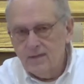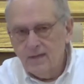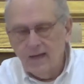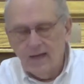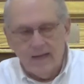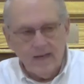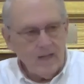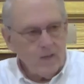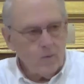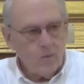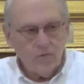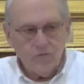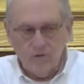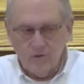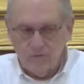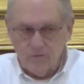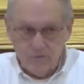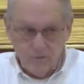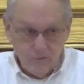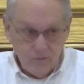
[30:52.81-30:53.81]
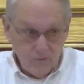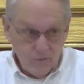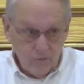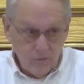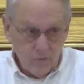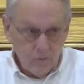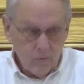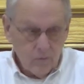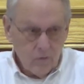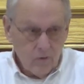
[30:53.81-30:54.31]
And He wants us to
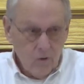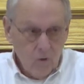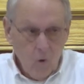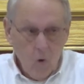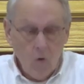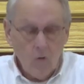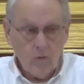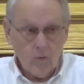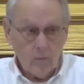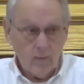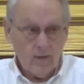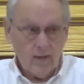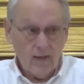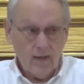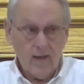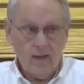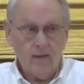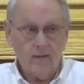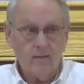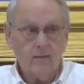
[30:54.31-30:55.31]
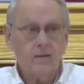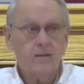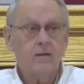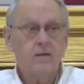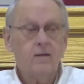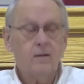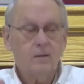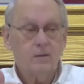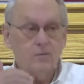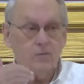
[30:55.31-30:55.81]
do all that we can
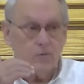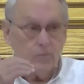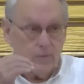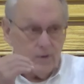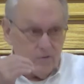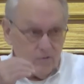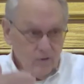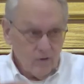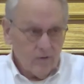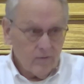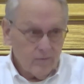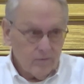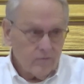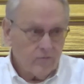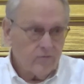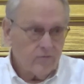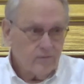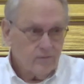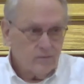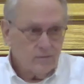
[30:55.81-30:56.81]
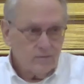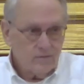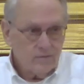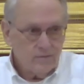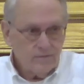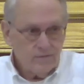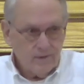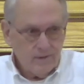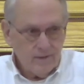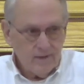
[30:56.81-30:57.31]
to reach others
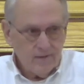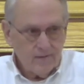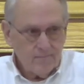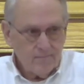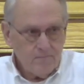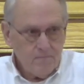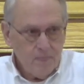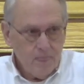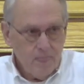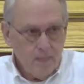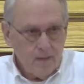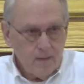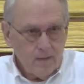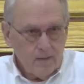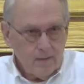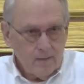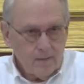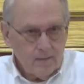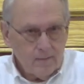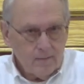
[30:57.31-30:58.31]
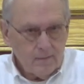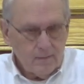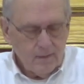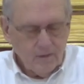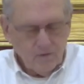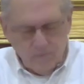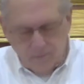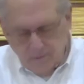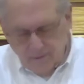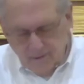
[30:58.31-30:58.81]
for Him. Let's pray.